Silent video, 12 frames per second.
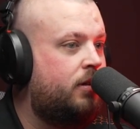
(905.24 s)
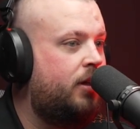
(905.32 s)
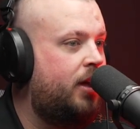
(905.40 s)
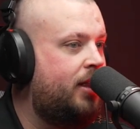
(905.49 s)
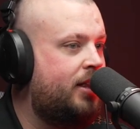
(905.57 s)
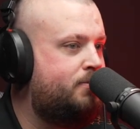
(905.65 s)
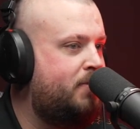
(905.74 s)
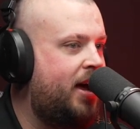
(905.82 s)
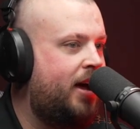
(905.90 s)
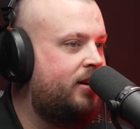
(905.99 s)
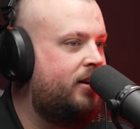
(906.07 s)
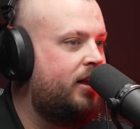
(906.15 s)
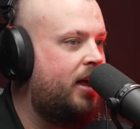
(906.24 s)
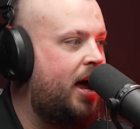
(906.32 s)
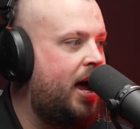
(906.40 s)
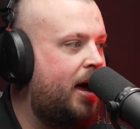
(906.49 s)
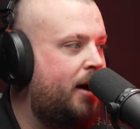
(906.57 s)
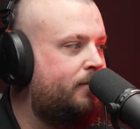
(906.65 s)
Yeah, that's mad.
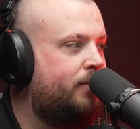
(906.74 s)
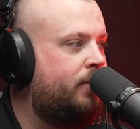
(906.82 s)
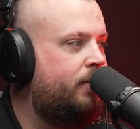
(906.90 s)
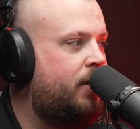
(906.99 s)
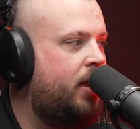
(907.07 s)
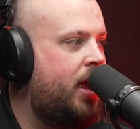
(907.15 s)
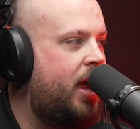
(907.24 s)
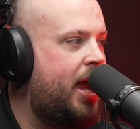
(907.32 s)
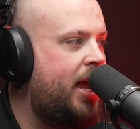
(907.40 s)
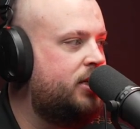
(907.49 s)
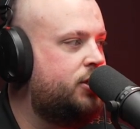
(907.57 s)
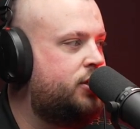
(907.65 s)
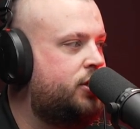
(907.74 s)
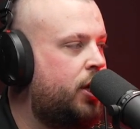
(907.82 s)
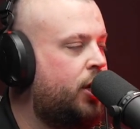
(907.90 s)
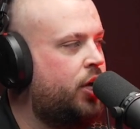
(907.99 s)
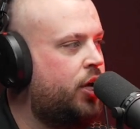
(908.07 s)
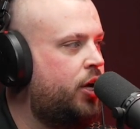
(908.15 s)
And
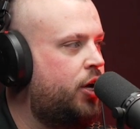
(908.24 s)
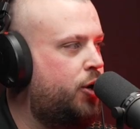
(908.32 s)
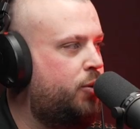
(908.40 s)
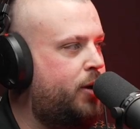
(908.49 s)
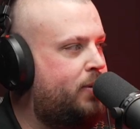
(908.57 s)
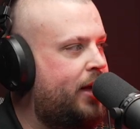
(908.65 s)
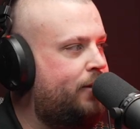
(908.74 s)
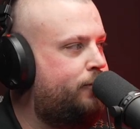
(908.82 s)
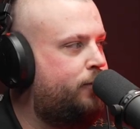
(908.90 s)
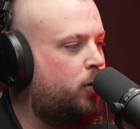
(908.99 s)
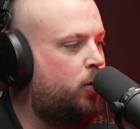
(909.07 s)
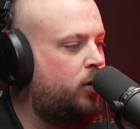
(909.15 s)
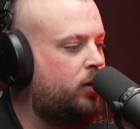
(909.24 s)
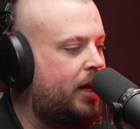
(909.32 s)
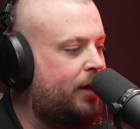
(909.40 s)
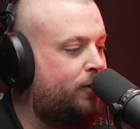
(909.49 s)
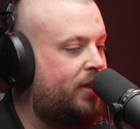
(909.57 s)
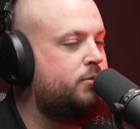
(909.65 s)
Who were you playing for?
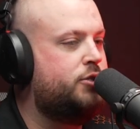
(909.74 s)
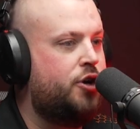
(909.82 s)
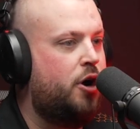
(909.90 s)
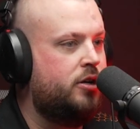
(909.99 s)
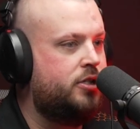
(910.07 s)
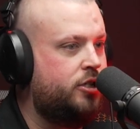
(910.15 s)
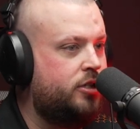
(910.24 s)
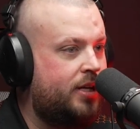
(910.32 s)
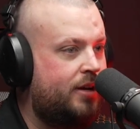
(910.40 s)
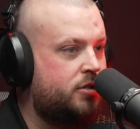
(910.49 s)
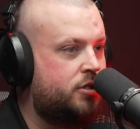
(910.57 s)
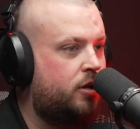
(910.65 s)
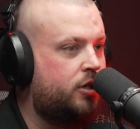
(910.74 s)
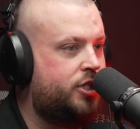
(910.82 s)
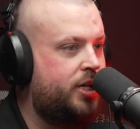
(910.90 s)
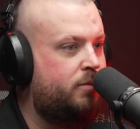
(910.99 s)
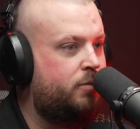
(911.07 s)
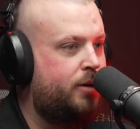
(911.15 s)
Like for them to notice you to give you a
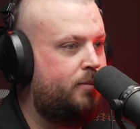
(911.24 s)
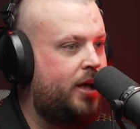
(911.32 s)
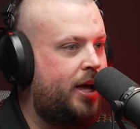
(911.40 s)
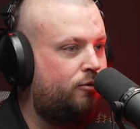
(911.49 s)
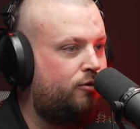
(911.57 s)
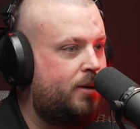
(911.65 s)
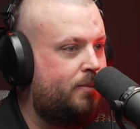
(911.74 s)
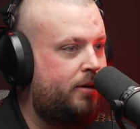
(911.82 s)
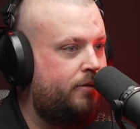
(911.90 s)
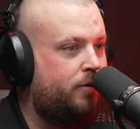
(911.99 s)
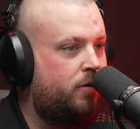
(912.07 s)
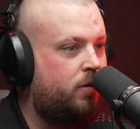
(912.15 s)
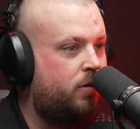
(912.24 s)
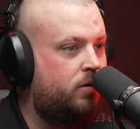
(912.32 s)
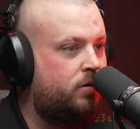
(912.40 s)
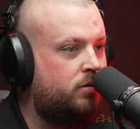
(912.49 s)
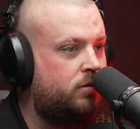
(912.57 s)
scholarship? Were you playing rugby for?